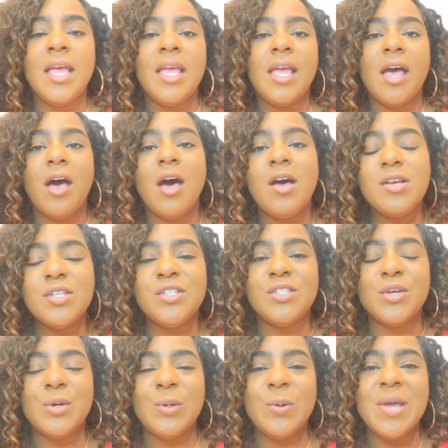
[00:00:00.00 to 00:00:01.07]

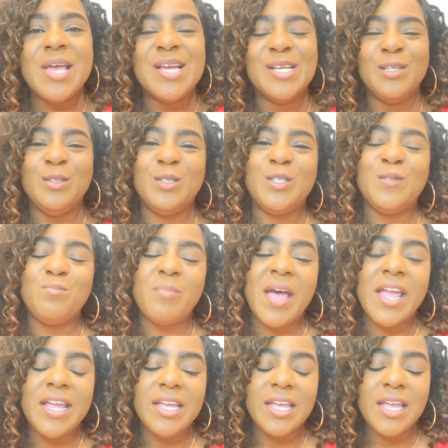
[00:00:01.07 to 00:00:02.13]
also,
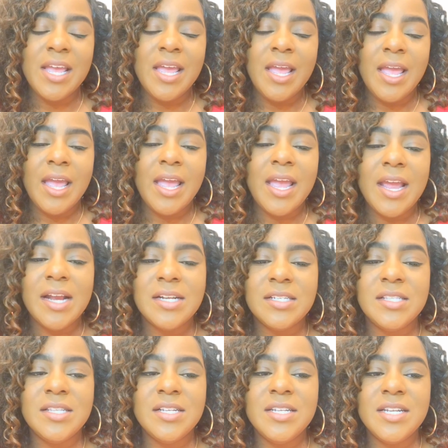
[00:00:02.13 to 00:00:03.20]
Spike
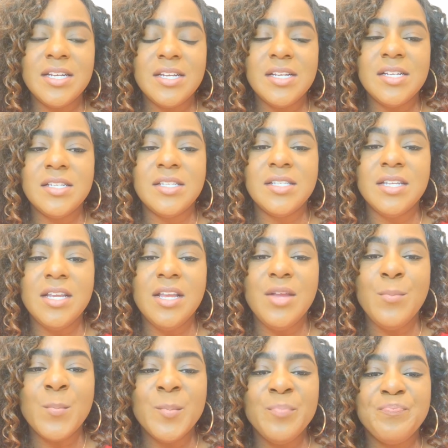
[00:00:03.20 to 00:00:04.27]
has the
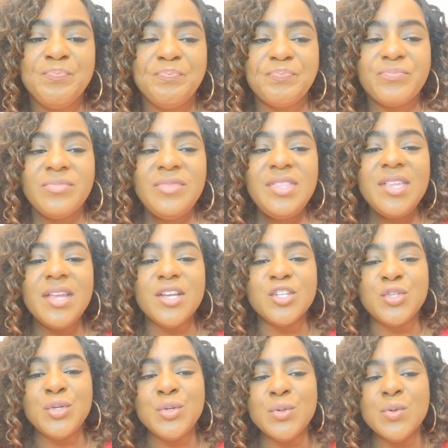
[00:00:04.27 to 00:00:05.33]
tendency
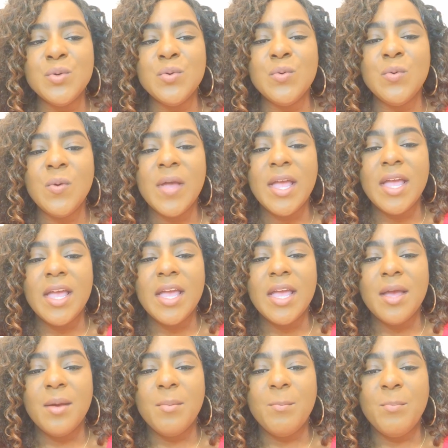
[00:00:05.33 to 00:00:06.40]
to
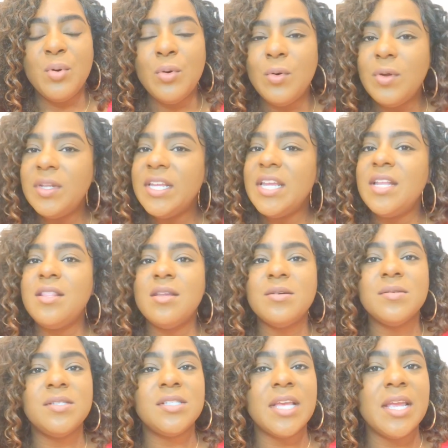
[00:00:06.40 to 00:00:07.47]
pull in
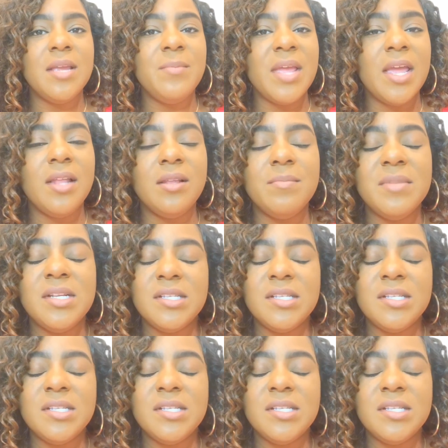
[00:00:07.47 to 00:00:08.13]
those same elements